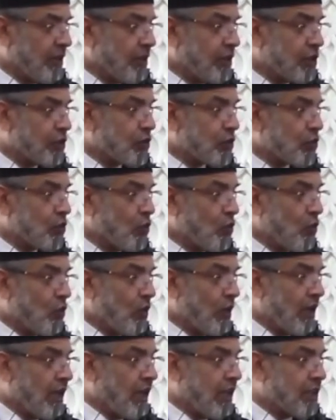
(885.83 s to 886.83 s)
This
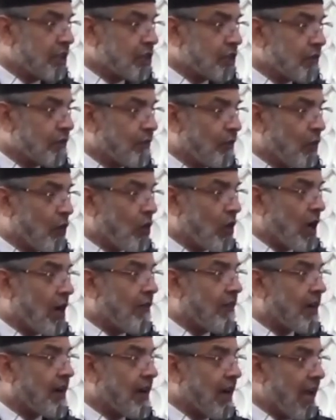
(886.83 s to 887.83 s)
rule is for
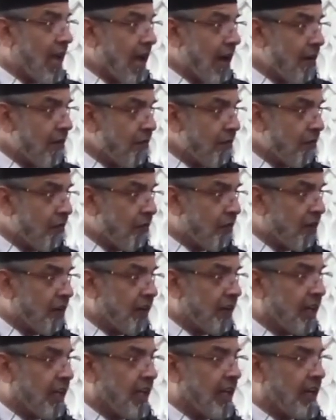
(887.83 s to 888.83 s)
our
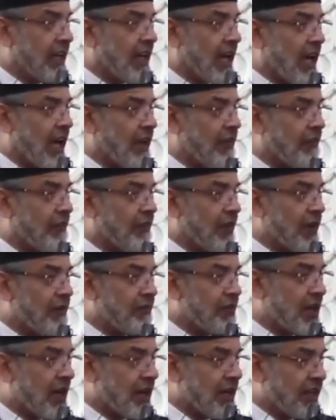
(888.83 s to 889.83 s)
everyday life
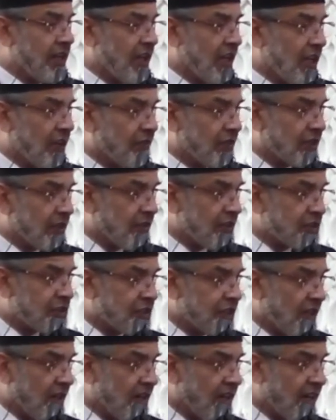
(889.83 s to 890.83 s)
when we are dealing with our
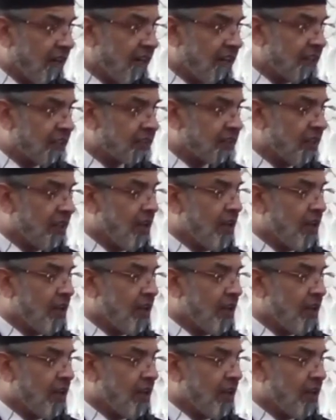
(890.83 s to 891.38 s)
children,